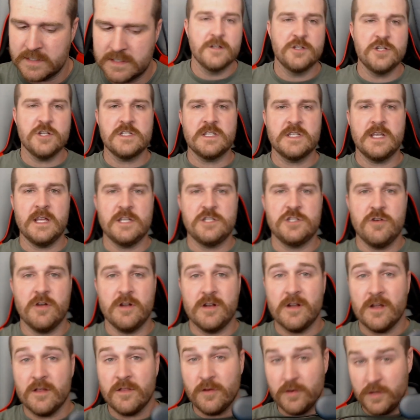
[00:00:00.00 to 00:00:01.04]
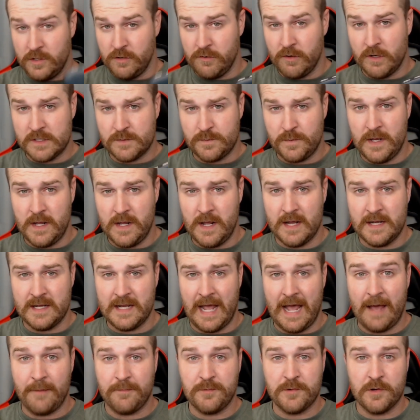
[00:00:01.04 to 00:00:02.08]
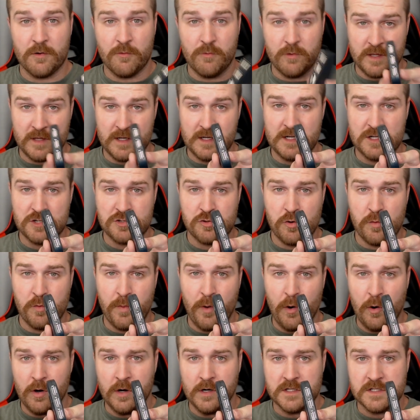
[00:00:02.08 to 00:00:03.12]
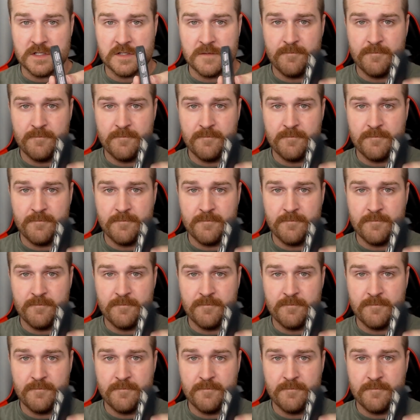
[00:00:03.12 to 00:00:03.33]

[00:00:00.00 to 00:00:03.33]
Just get you another USB adapter with additional ports.